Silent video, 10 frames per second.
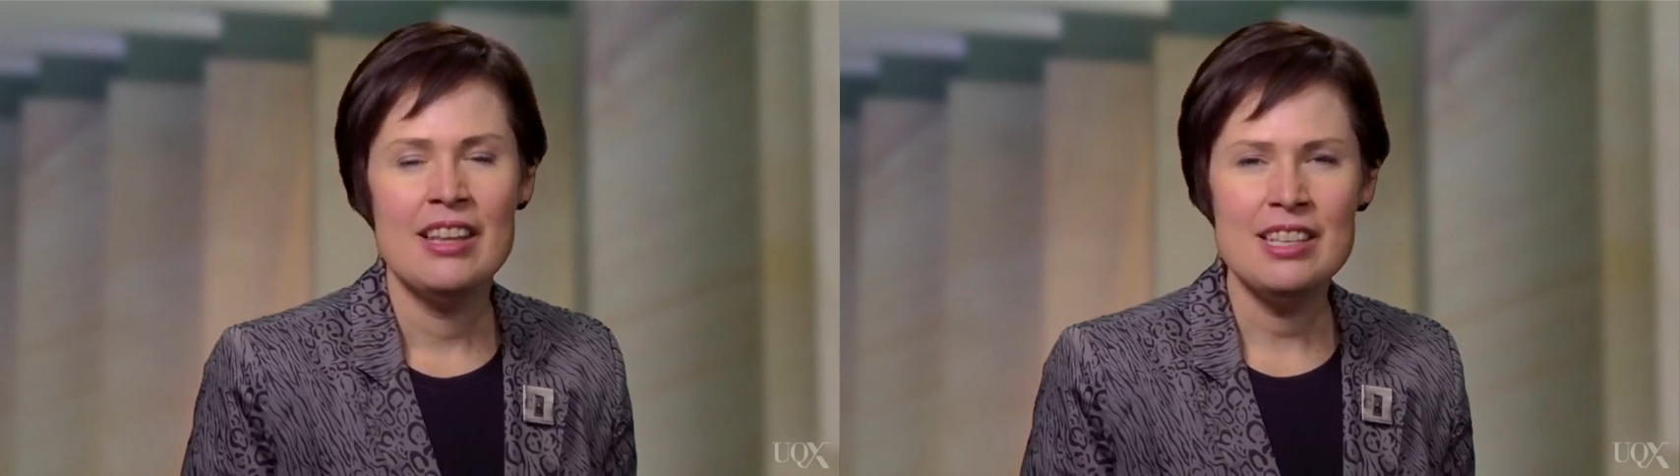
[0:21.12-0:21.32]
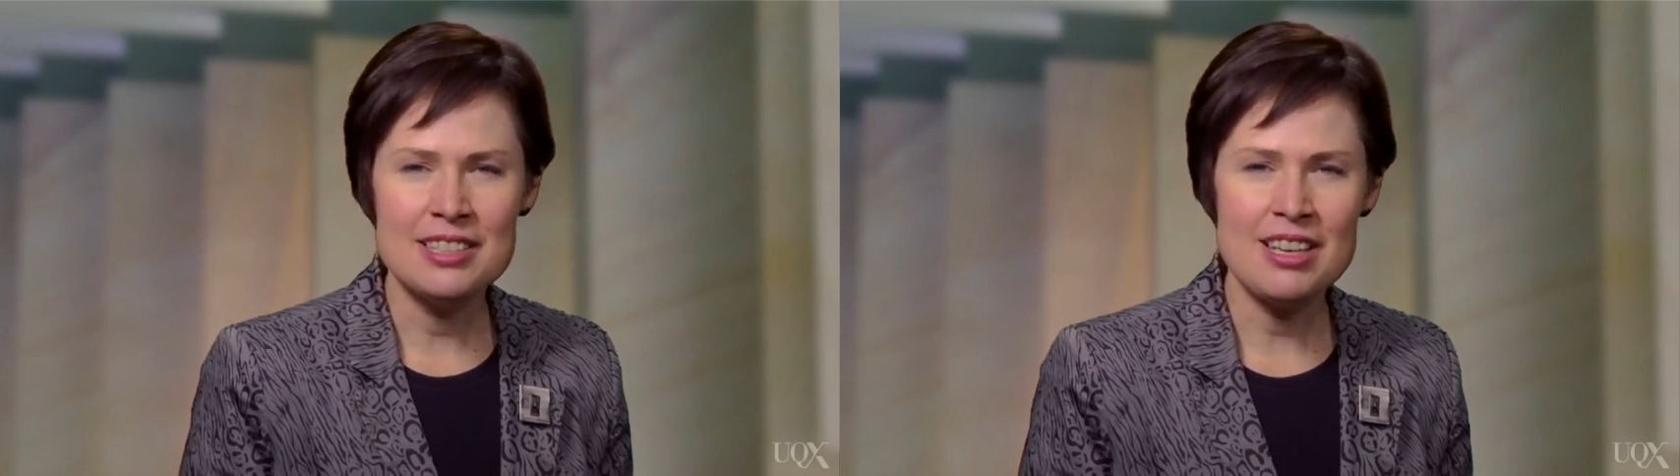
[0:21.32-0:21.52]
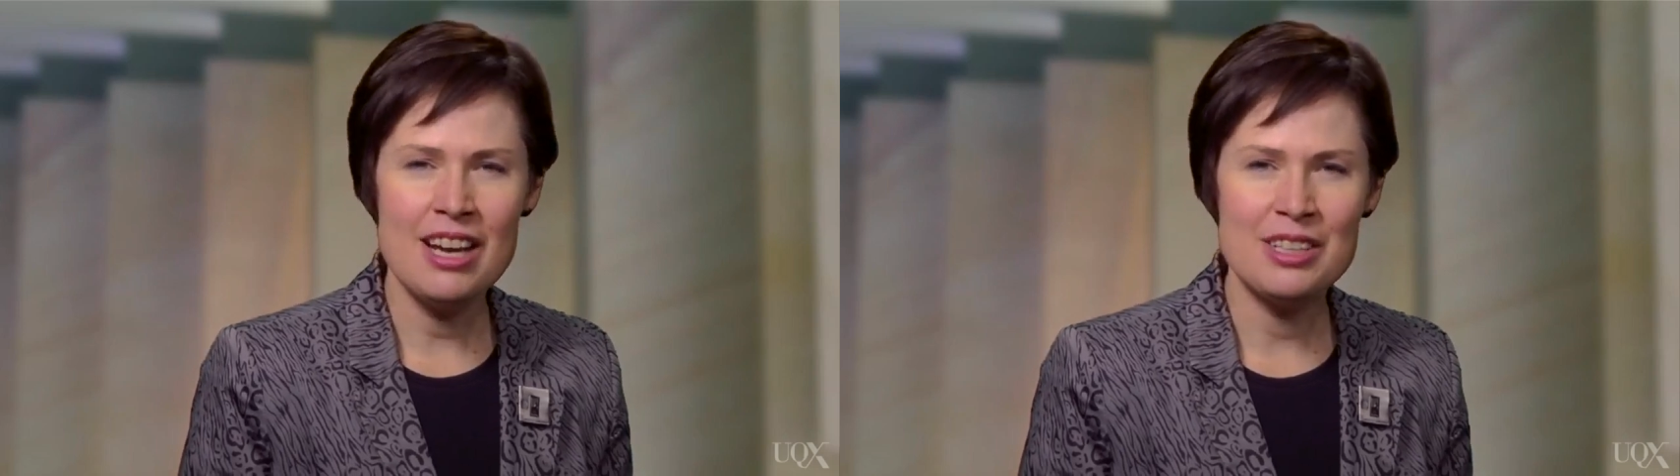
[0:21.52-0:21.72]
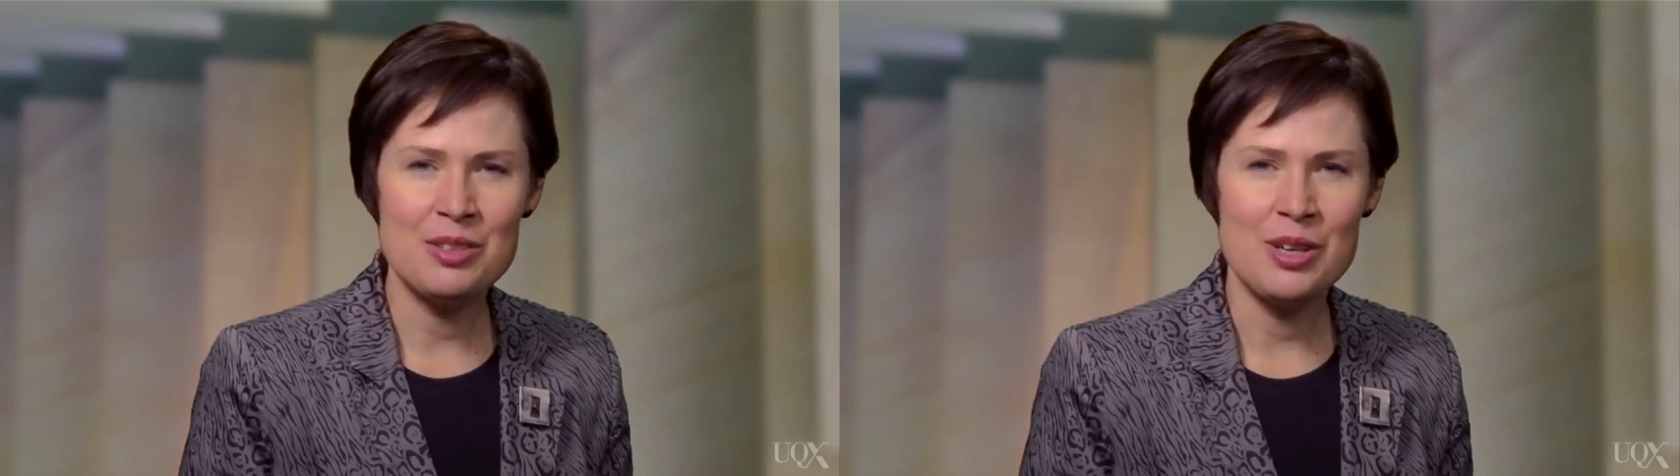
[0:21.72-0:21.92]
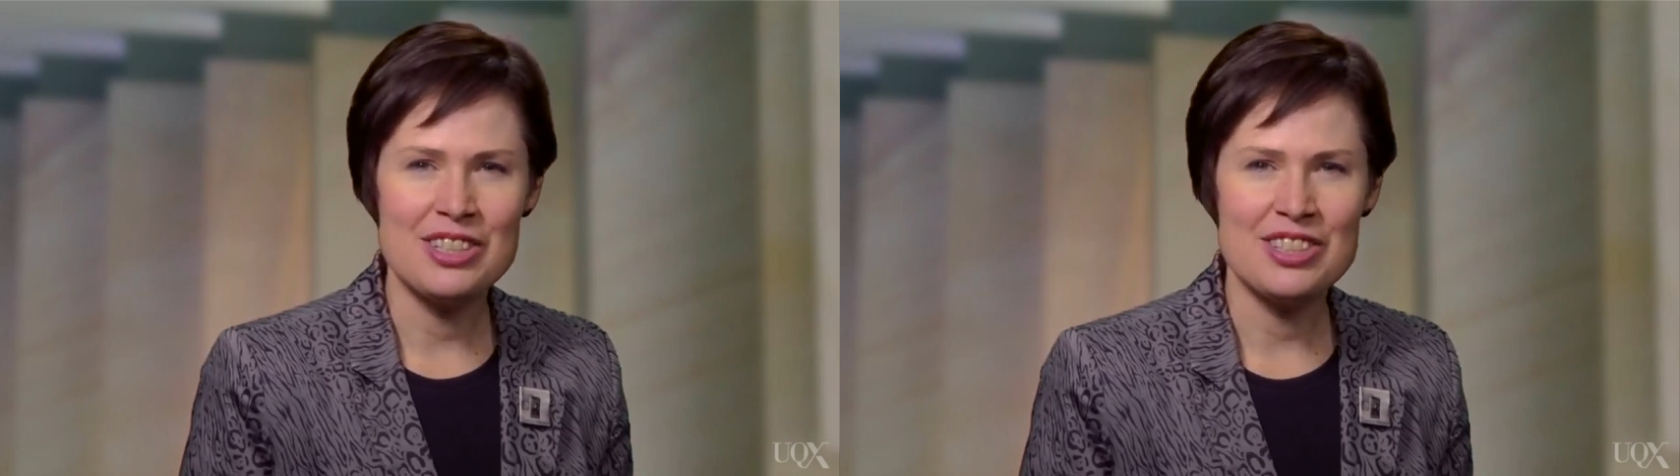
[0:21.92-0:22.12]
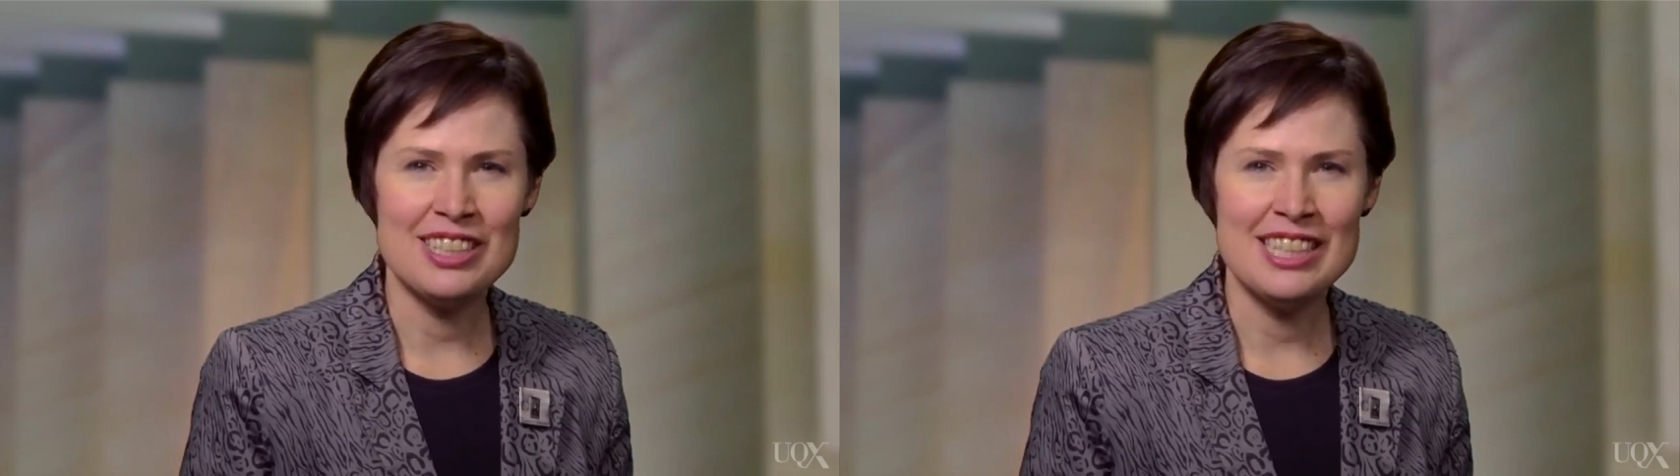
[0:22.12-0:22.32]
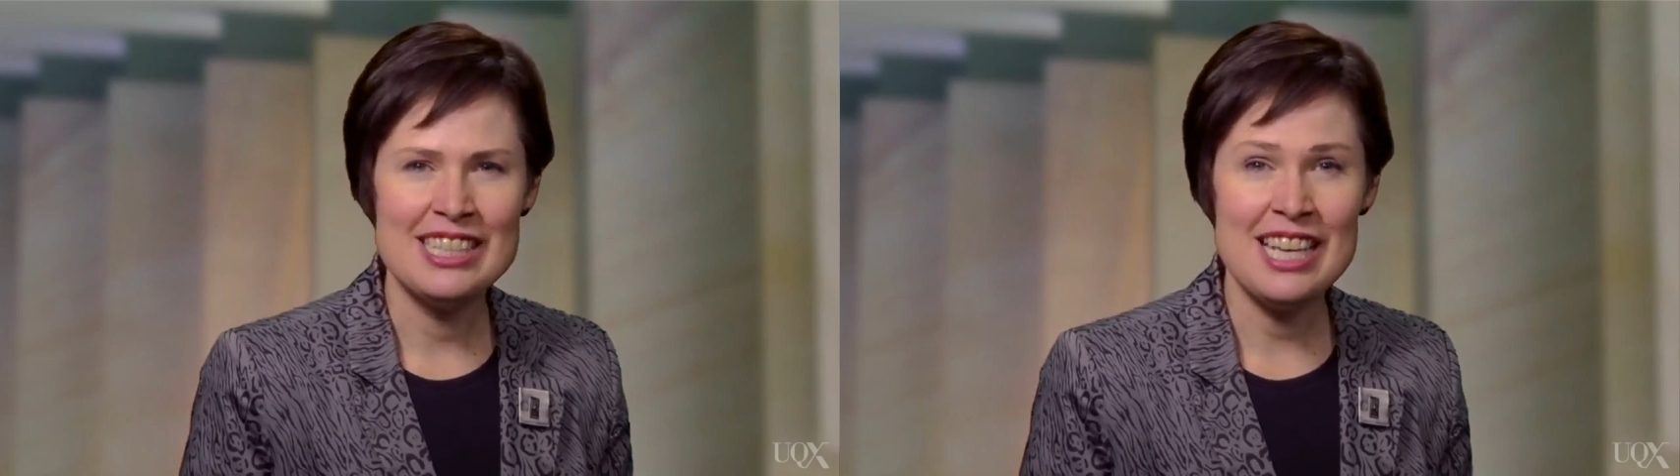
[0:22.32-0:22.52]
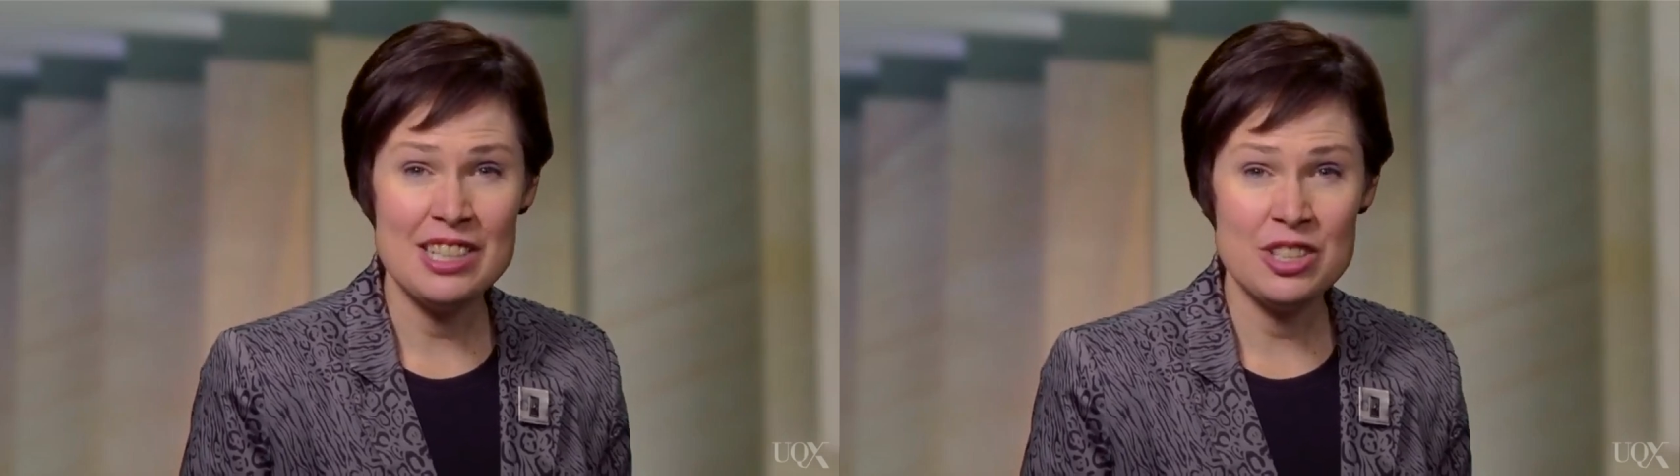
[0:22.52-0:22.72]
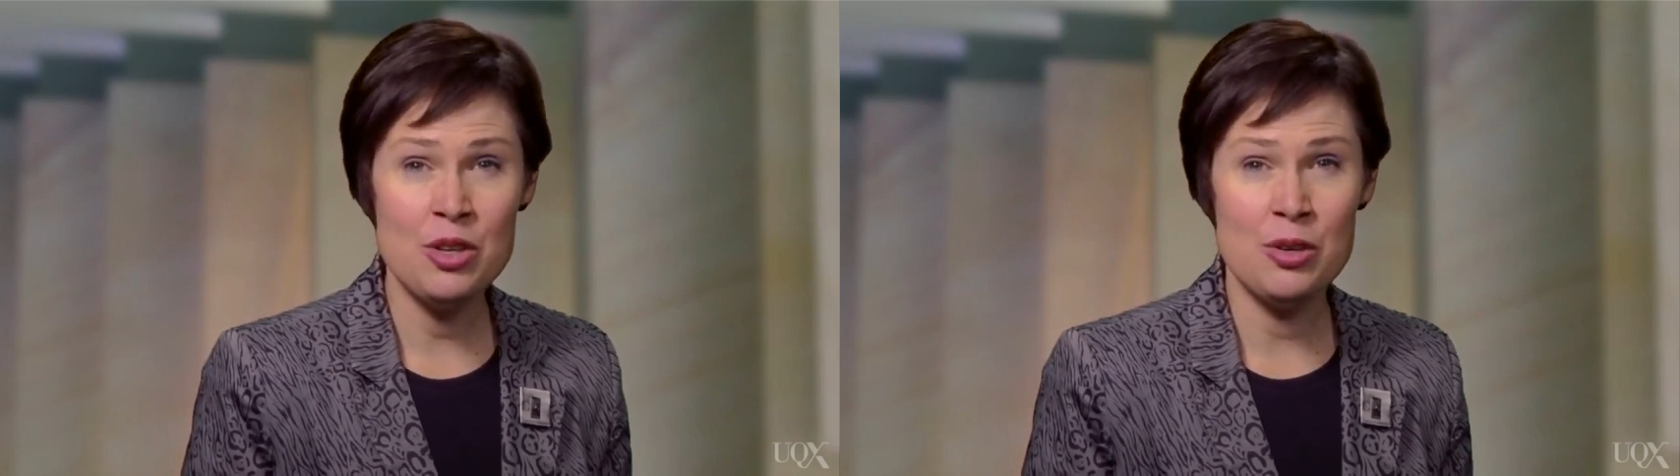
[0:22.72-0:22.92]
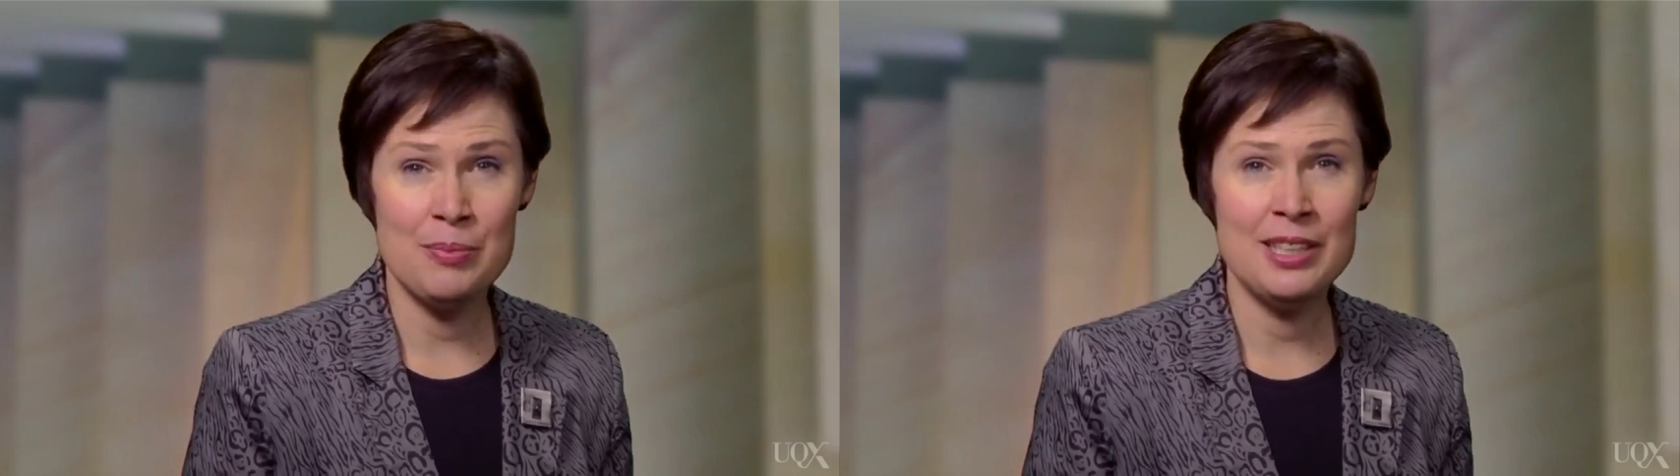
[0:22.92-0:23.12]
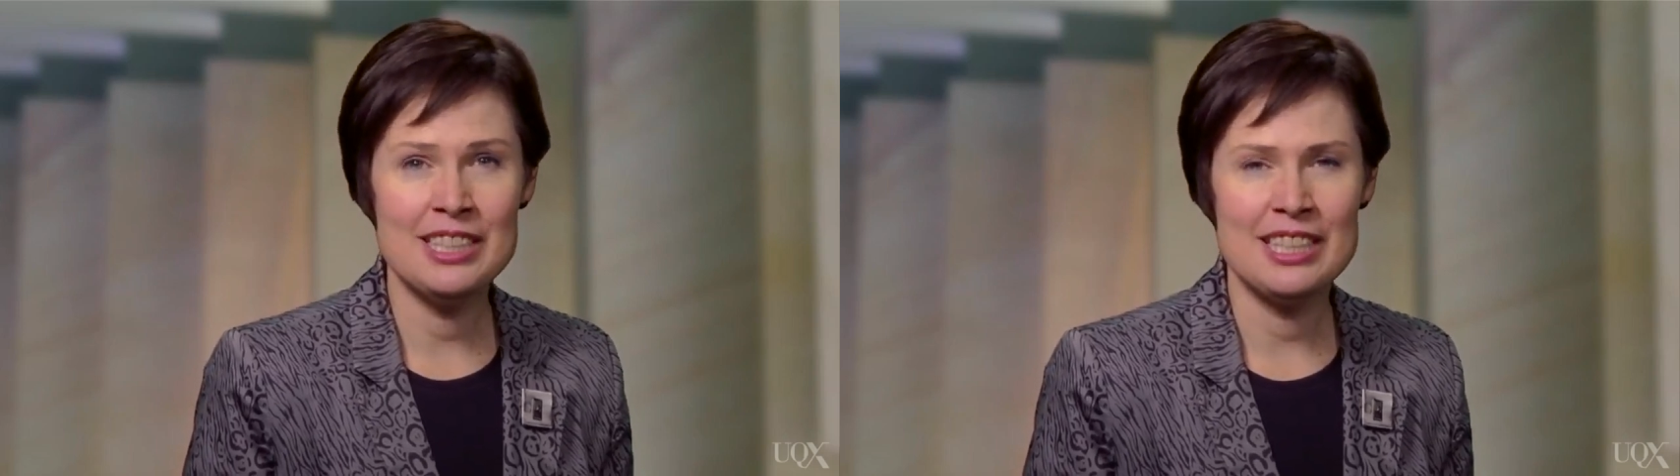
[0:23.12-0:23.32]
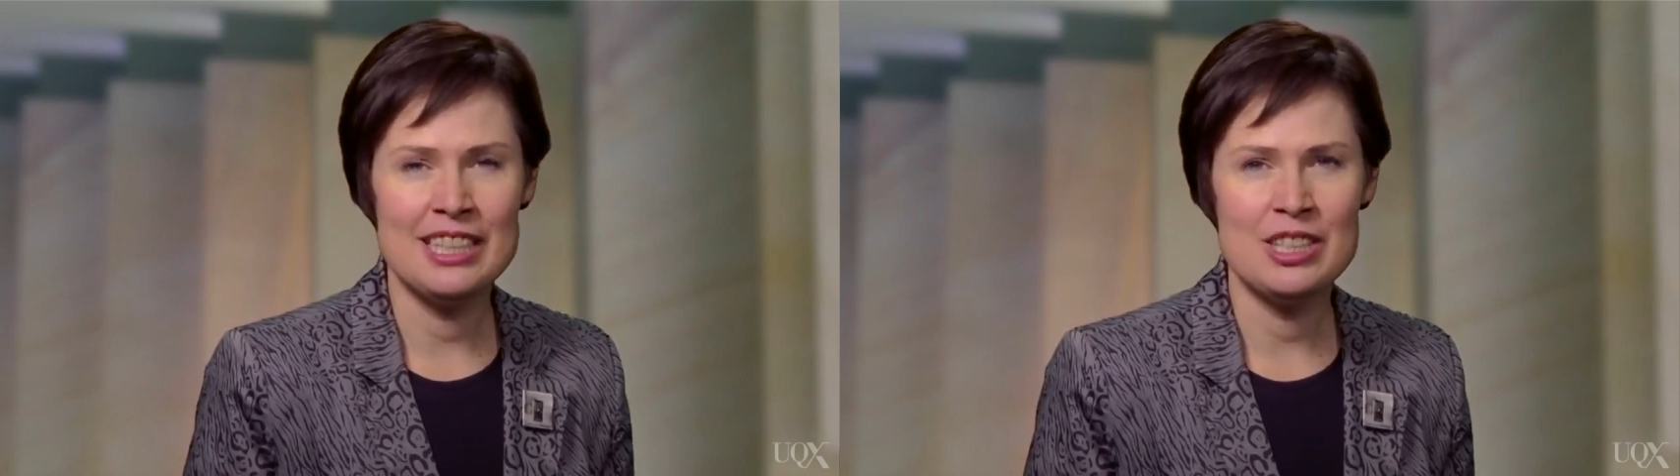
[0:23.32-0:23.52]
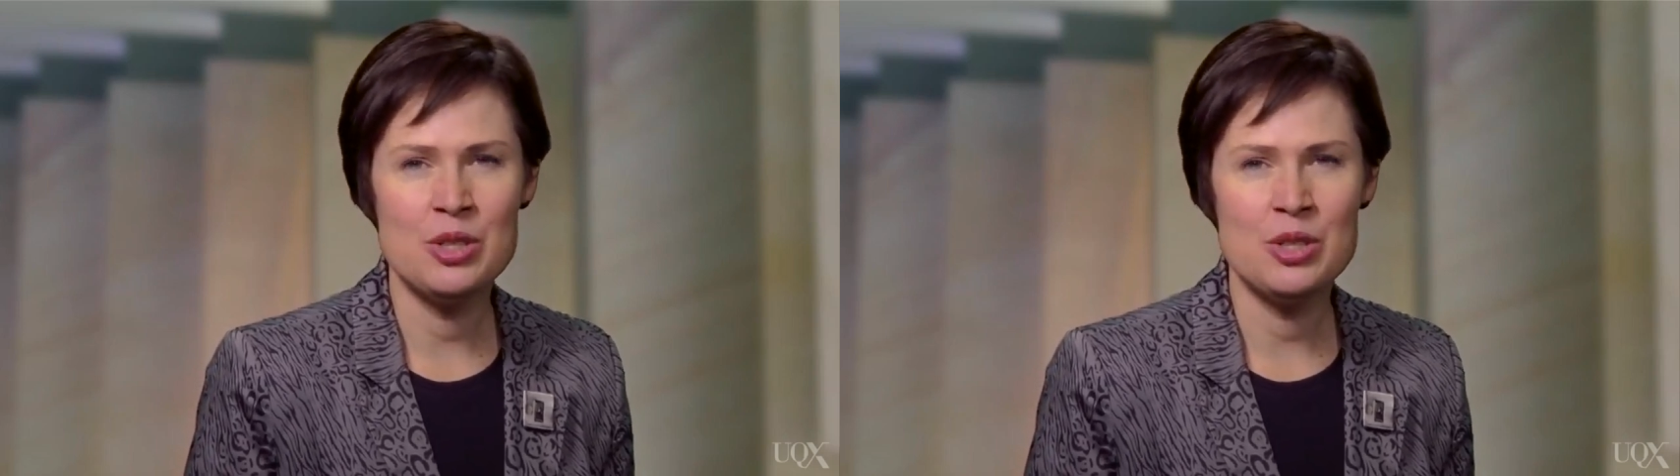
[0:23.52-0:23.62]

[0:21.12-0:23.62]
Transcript: This kind of question tests your ability